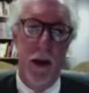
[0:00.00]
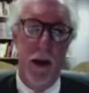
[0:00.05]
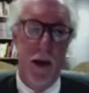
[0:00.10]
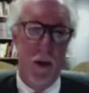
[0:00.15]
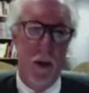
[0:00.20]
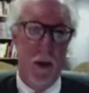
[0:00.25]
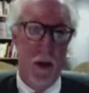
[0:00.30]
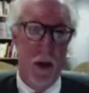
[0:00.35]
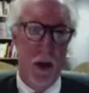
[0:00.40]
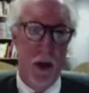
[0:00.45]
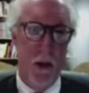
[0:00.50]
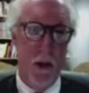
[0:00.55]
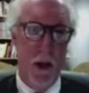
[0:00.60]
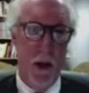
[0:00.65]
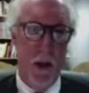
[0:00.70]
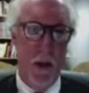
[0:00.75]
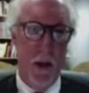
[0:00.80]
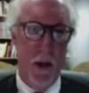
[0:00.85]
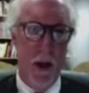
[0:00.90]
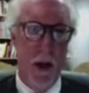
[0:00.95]
is really
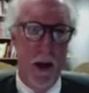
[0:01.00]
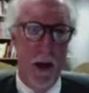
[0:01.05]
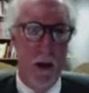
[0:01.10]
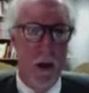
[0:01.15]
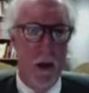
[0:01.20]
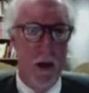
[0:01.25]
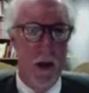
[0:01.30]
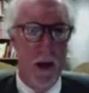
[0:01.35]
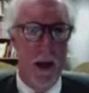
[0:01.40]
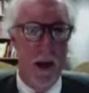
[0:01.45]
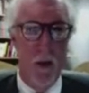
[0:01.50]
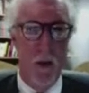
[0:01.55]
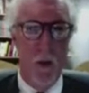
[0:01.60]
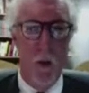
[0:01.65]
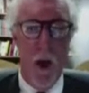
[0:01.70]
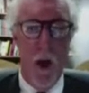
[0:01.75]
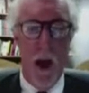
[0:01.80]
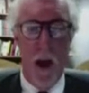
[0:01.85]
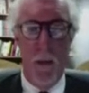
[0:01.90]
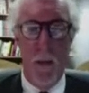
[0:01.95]
about understanding
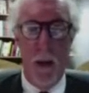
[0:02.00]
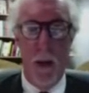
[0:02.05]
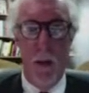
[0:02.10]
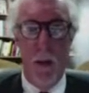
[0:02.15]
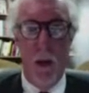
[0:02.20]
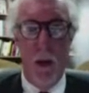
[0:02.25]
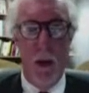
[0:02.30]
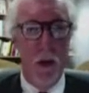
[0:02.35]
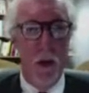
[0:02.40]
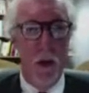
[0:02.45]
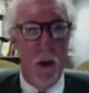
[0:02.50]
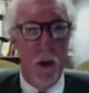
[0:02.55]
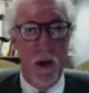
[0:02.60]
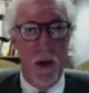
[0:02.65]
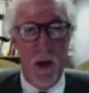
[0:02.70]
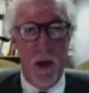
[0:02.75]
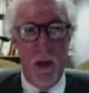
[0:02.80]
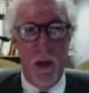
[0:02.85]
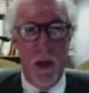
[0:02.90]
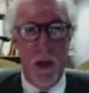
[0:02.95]
why people do the
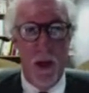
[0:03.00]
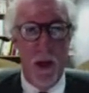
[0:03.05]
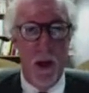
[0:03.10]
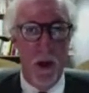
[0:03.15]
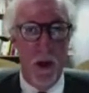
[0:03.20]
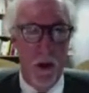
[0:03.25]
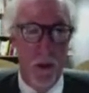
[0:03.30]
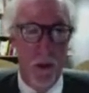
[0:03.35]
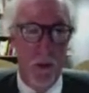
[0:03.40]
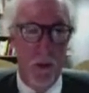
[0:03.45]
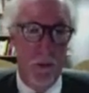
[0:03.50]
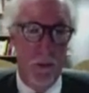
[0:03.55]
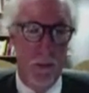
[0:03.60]
things they do.